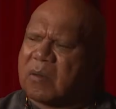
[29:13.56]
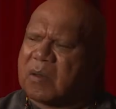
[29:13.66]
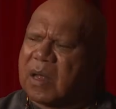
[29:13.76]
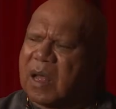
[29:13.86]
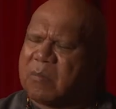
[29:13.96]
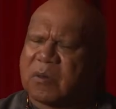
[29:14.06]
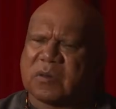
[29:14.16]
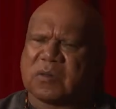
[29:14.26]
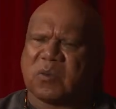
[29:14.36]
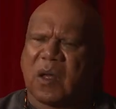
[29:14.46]
humbled
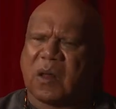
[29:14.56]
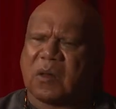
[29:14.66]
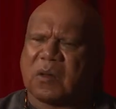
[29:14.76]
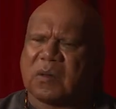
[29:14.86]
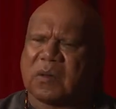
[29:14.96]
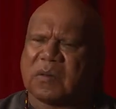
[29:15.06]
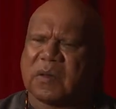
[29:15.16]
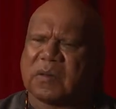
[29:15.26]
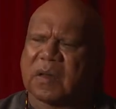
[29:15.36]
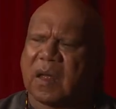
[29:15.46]
as well
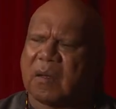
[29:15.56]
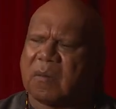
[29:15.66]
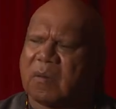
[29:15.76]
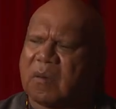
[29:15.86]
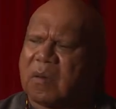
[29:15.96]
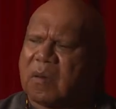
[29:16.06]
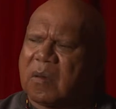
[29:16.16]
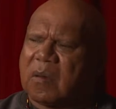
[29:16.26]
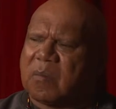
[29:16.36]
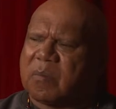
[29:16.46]
that
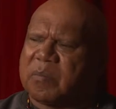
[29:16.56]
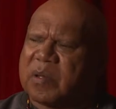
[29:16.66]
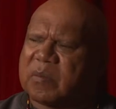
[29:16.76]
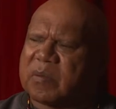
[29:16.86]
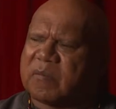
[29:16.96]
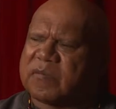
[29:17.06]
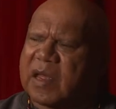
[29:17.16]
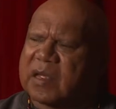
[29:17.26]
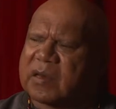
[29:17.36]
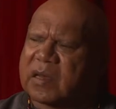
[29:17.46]
people have
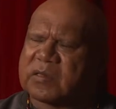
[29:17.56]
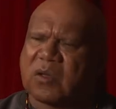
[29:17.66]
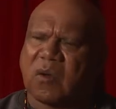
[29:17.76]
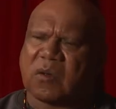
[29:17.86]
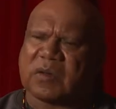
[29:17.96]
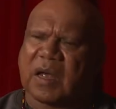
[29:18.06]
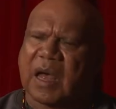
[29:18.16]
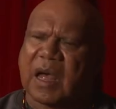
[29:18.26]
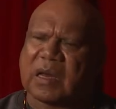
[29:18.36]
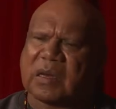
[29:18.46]
taken that song to
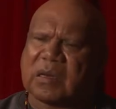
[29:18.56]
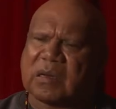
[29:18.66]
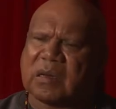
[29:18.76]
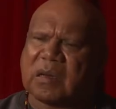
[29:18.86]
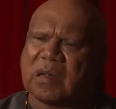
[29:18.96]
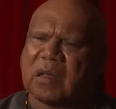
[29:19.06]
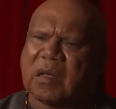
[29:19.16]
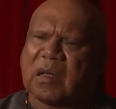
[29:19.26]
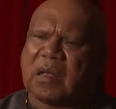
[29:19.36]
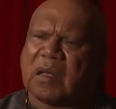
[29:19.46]
heart,
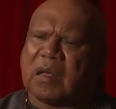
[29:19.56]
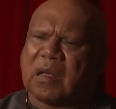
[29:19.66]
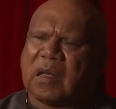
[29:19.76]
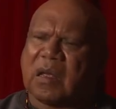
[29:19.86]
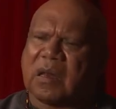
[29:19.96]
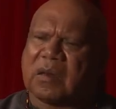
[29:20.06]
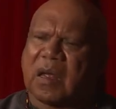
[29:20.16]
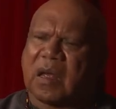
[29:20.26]
and